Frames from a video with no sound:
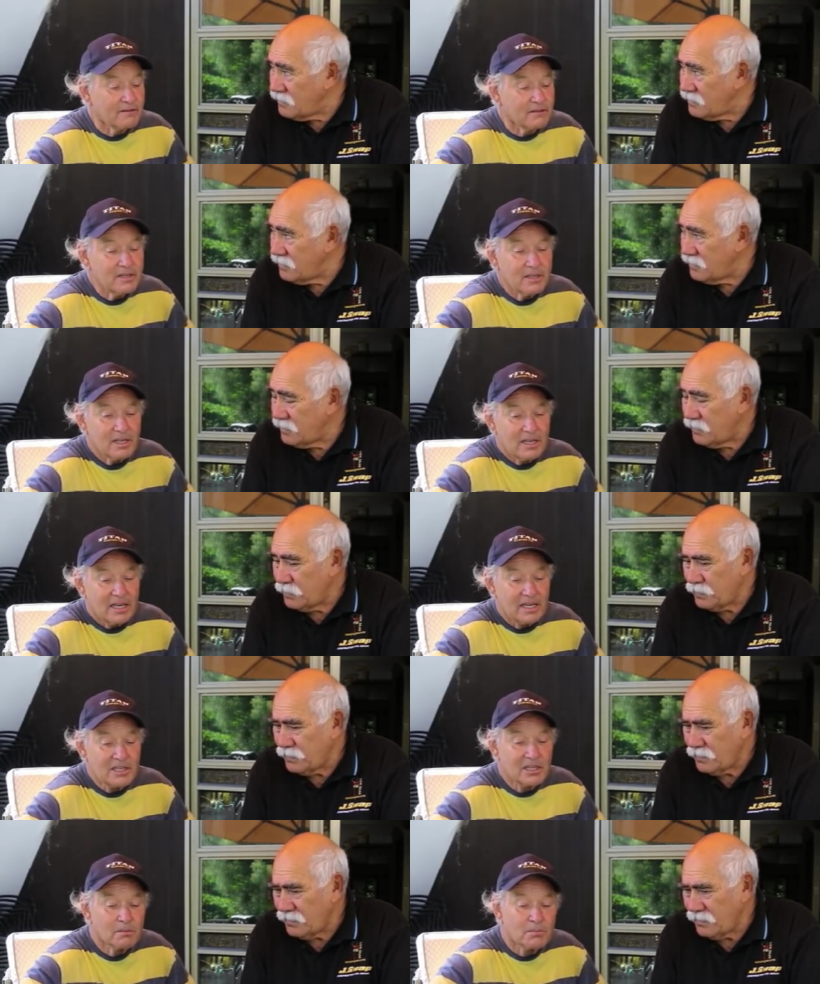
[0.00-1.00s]
Speaker 1: over it
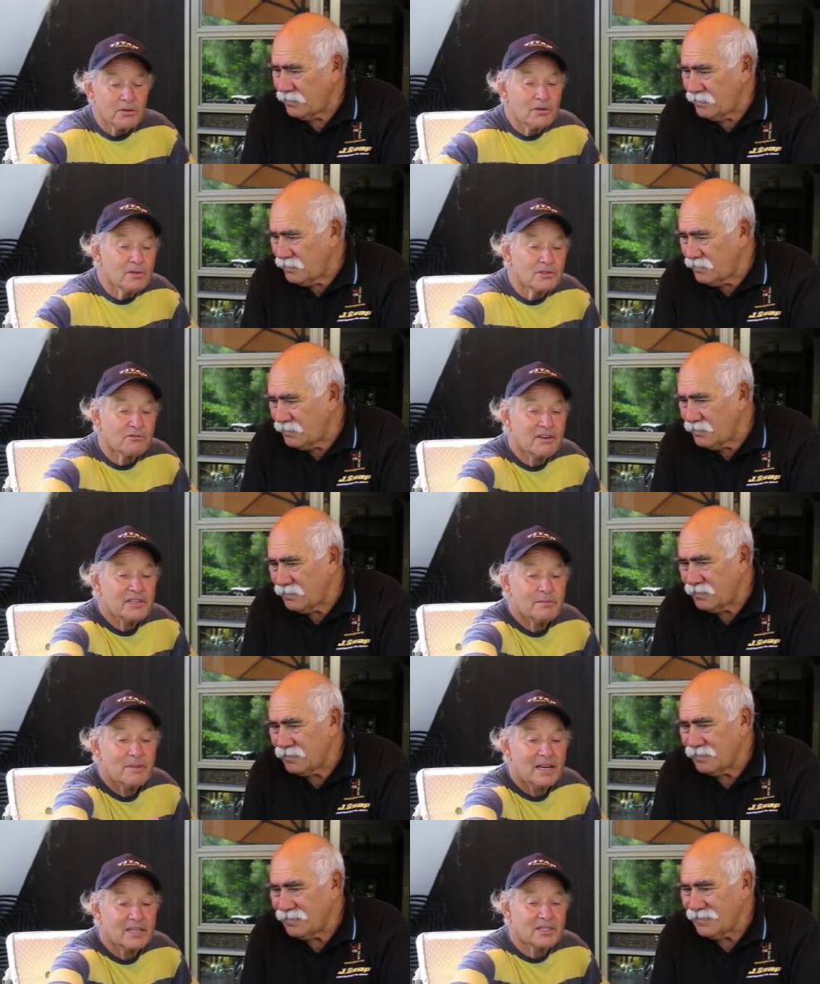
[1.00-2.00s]
and you can put all the
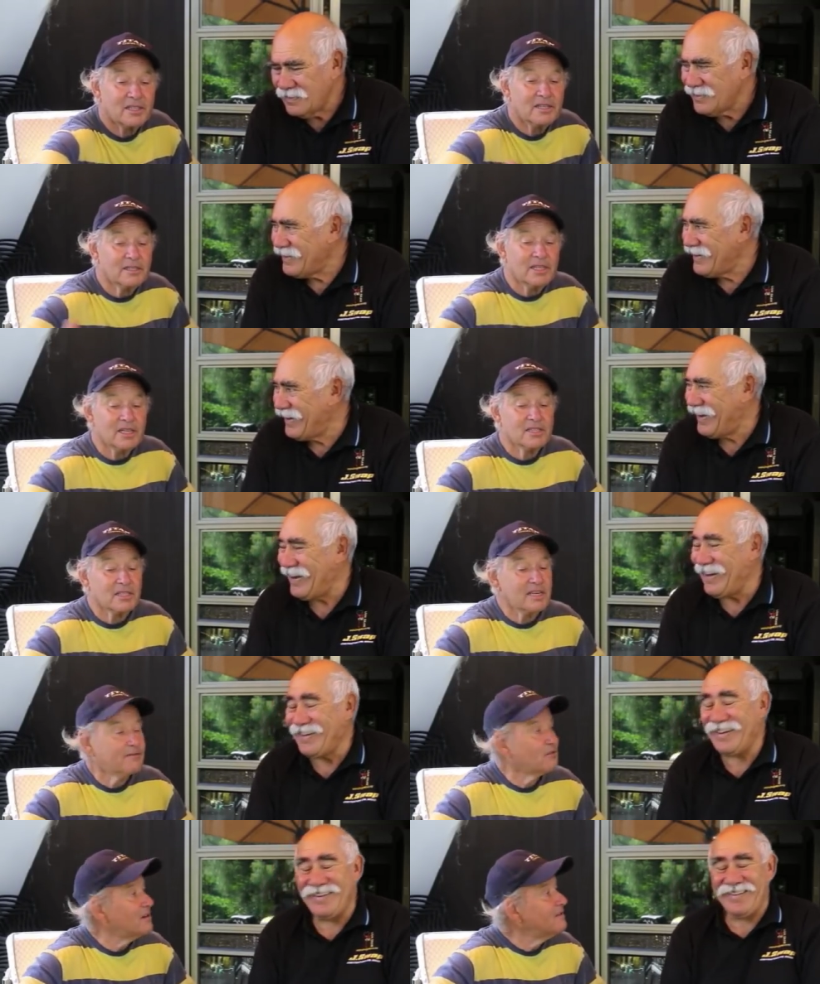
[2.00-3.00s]
scratch marks in and then it's
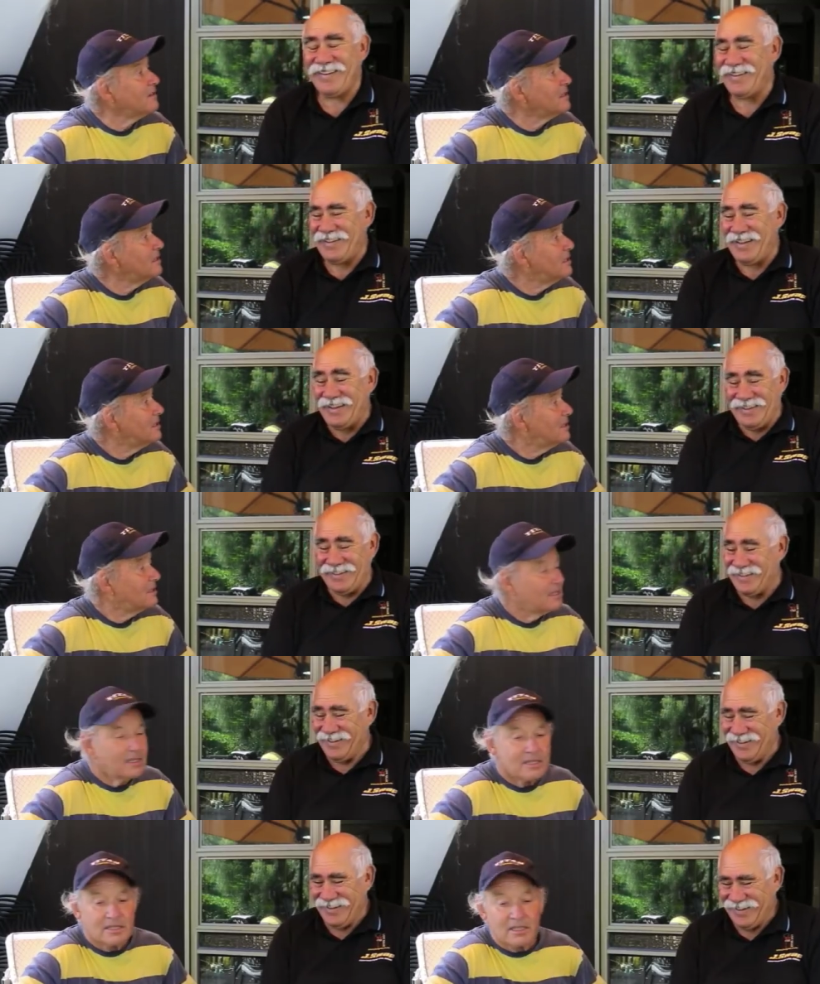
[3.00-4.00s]
there forever
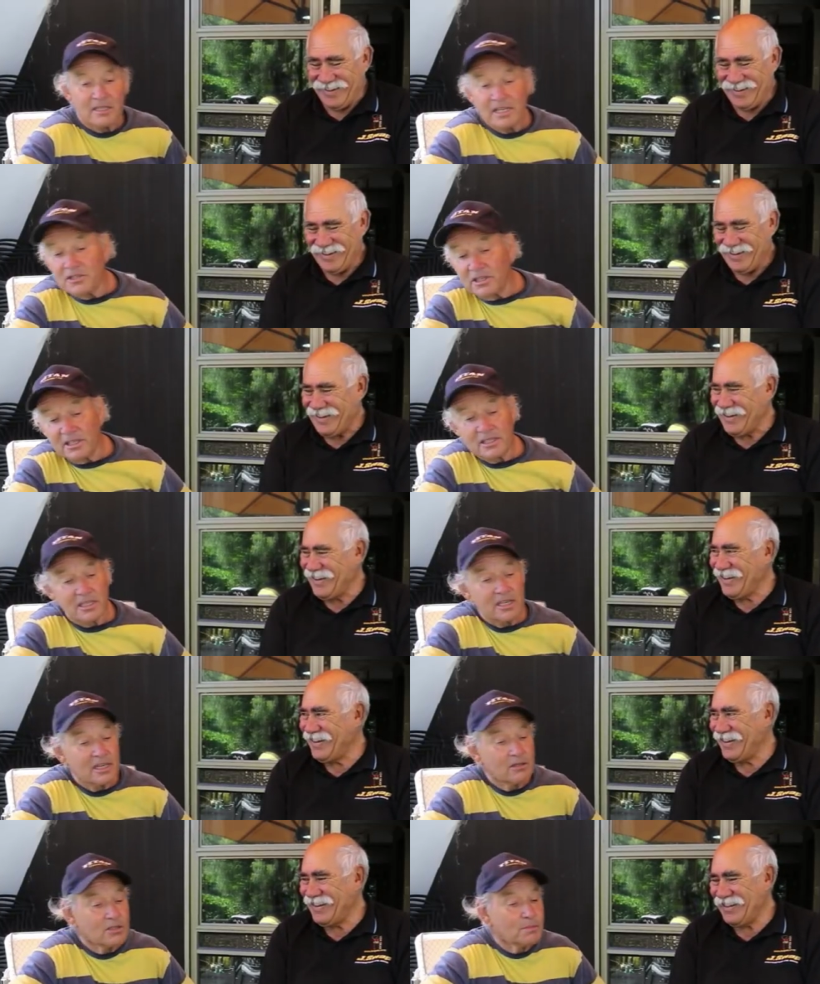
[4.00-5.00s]
so as you can see
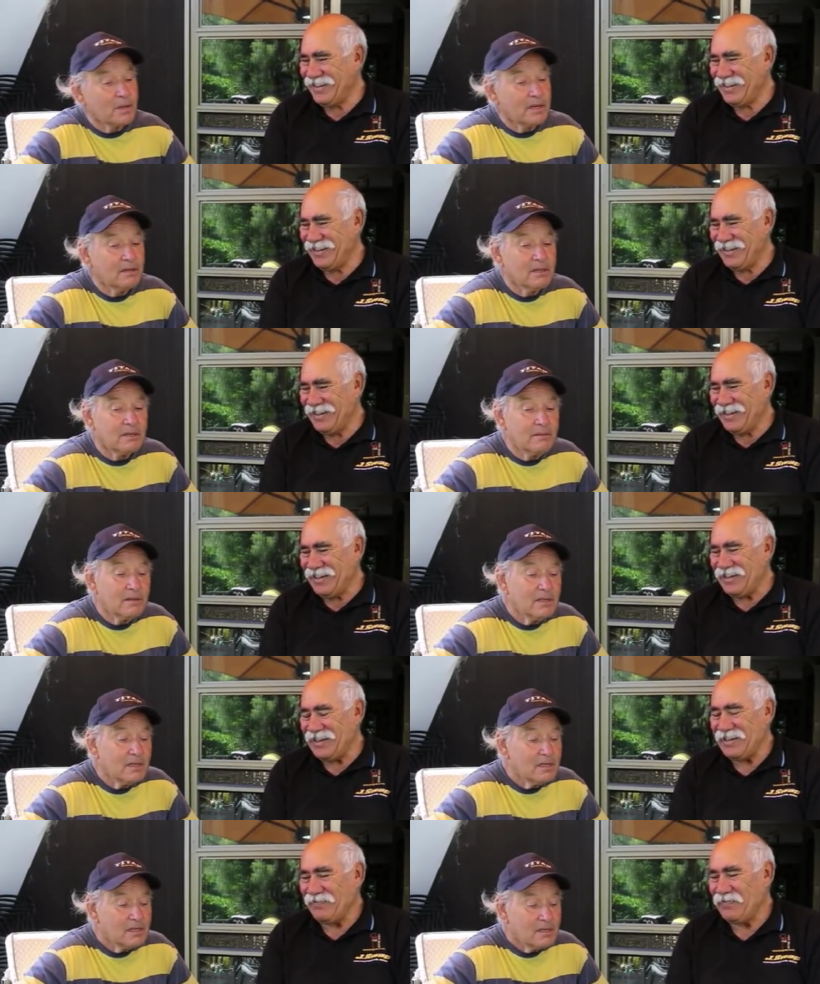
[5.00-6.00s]
it looks pretty good
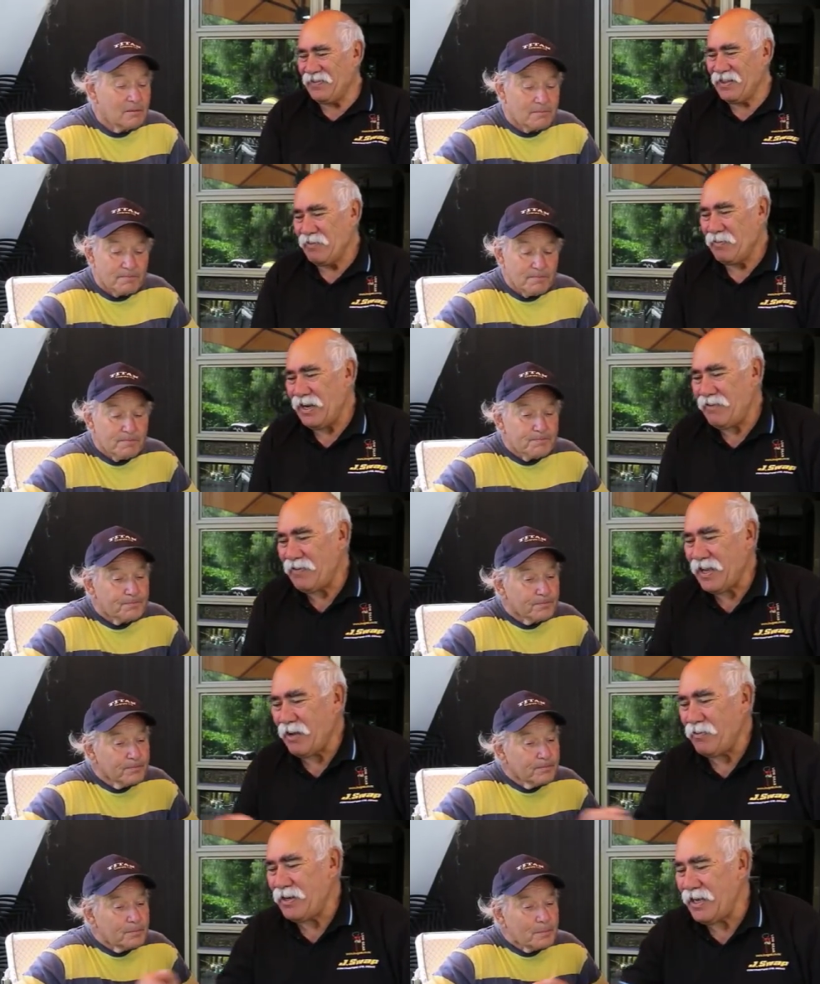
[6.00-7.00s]
Speaker 2: yeah but even
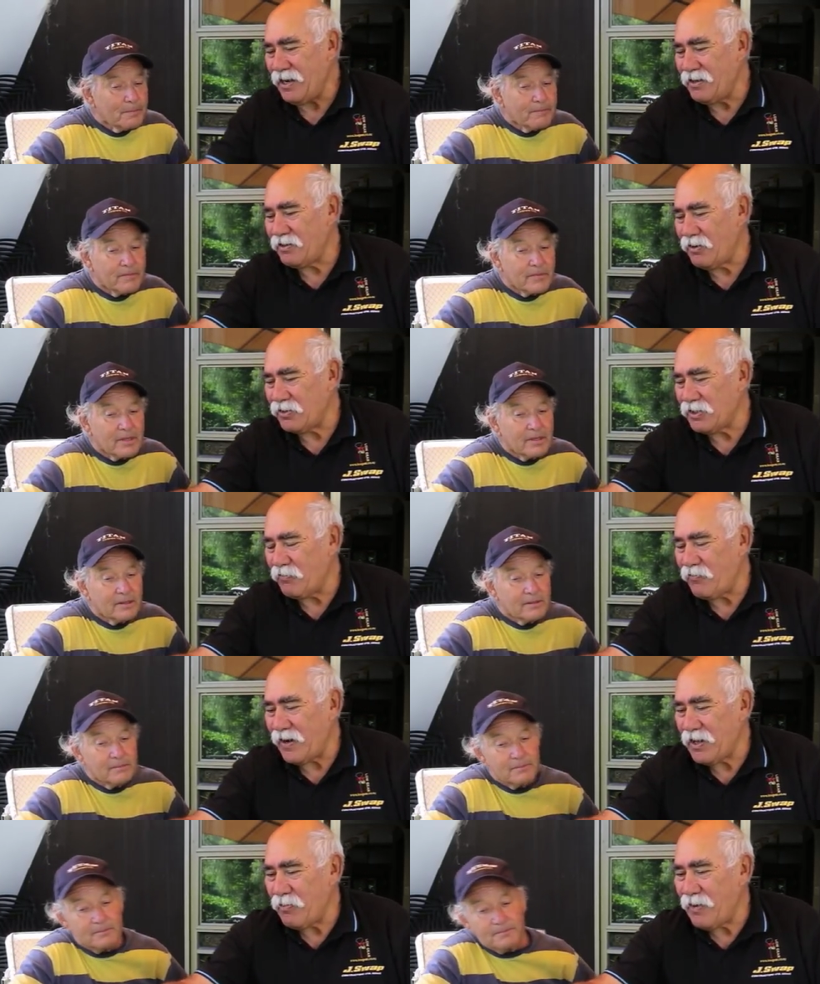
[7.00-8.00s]
coming down across the
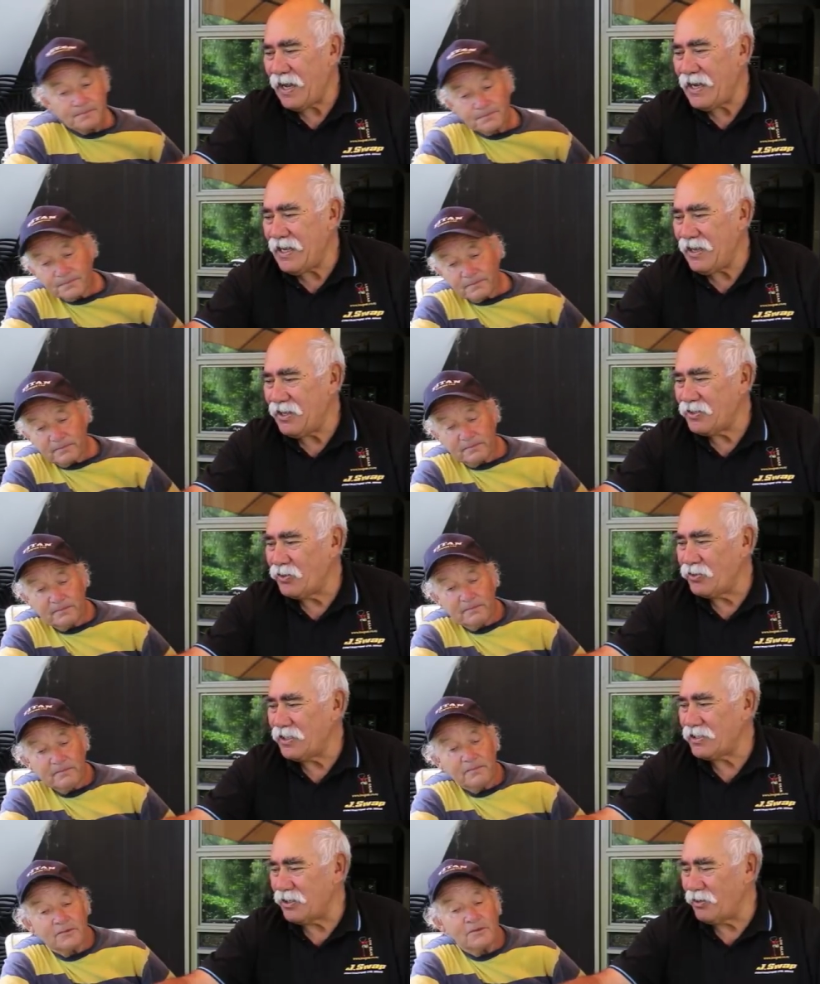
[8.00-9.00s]
front of the blade here, there's
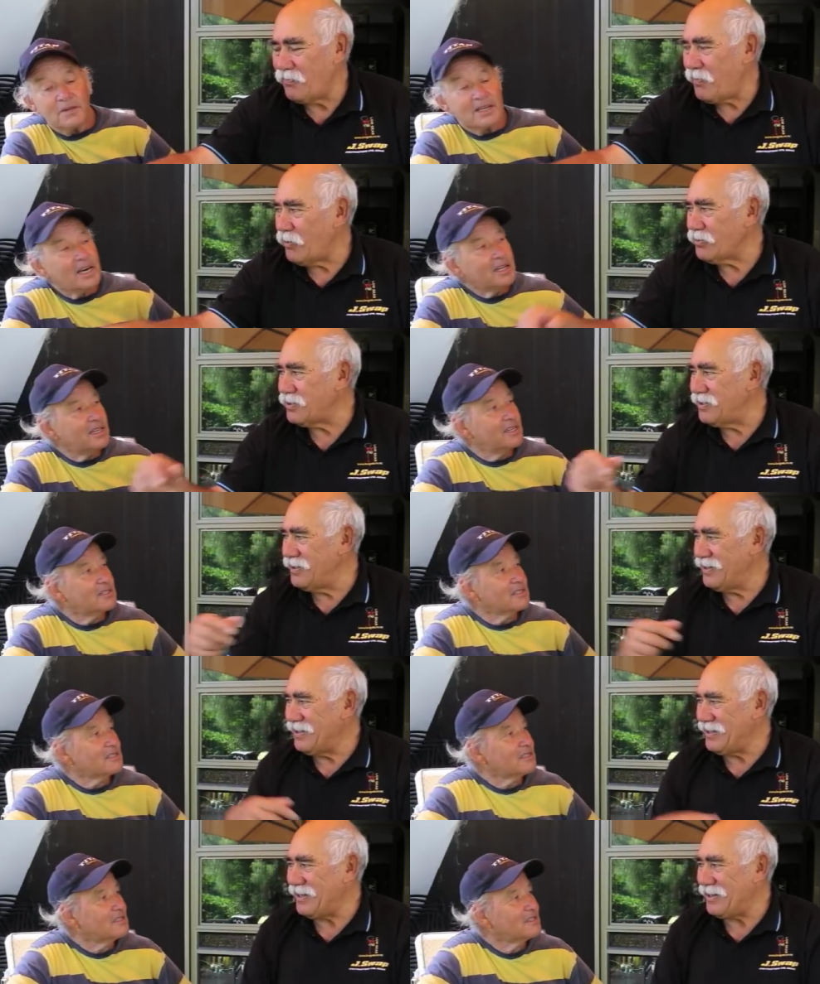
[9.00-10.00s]
all these little all the bolts. cutting
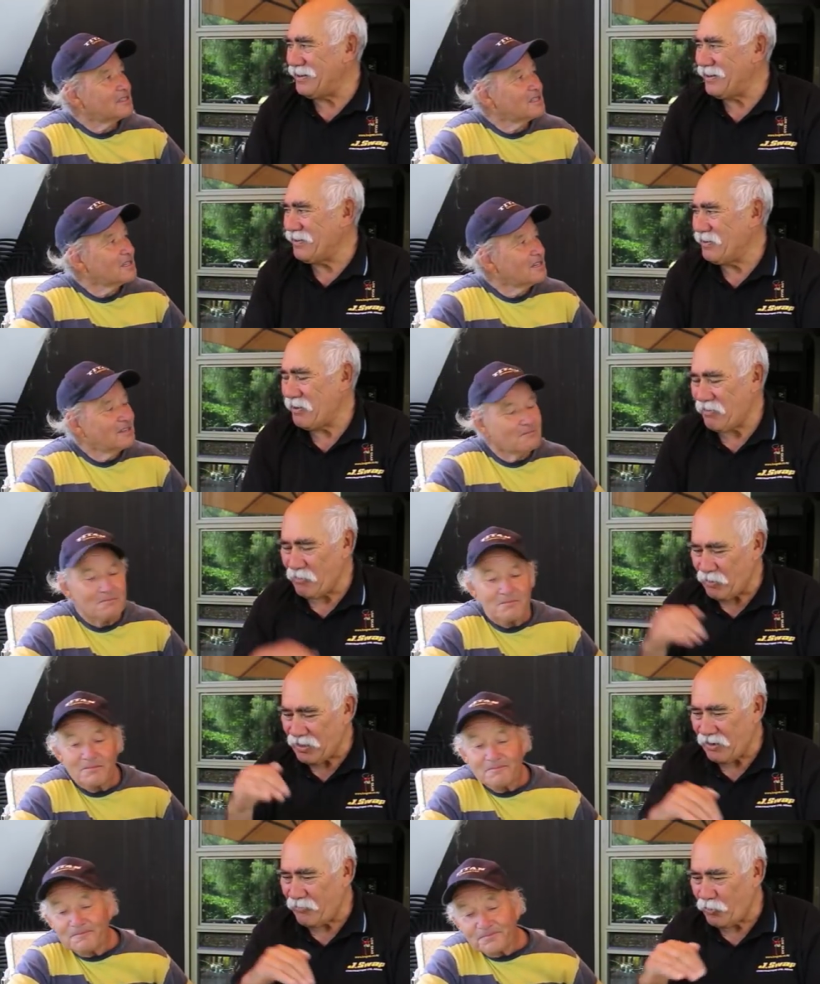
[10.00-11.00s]
edges. Yeah, yeah. And, the um,
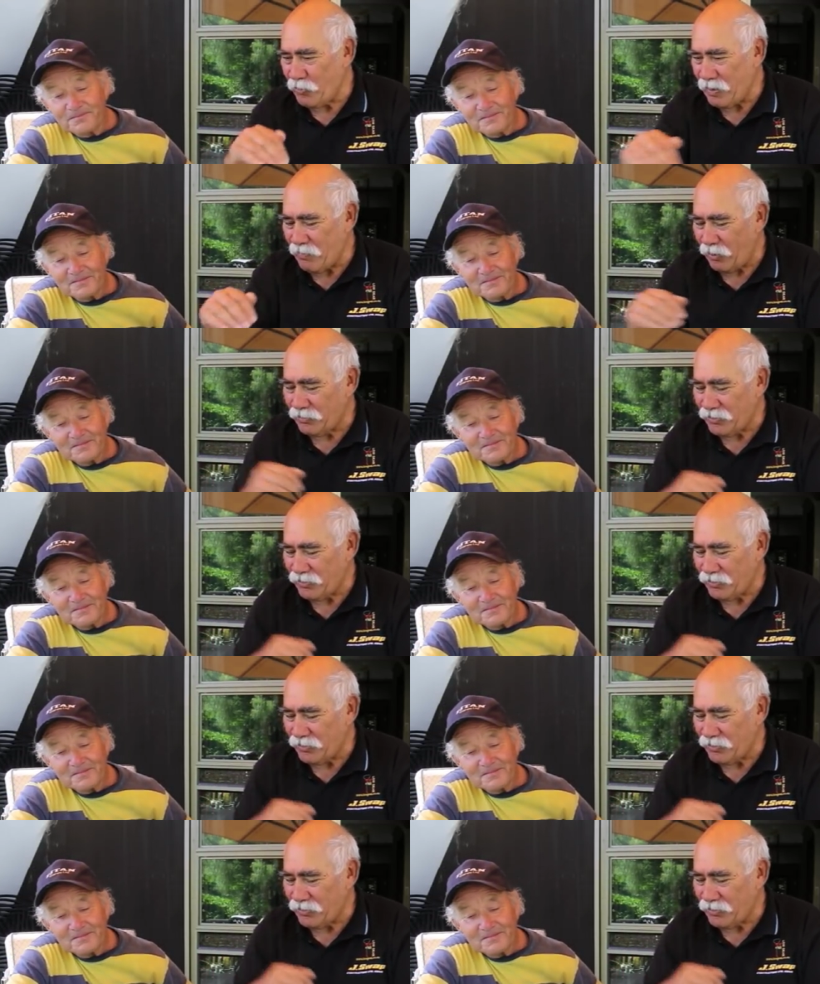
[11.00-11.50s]
where they've all been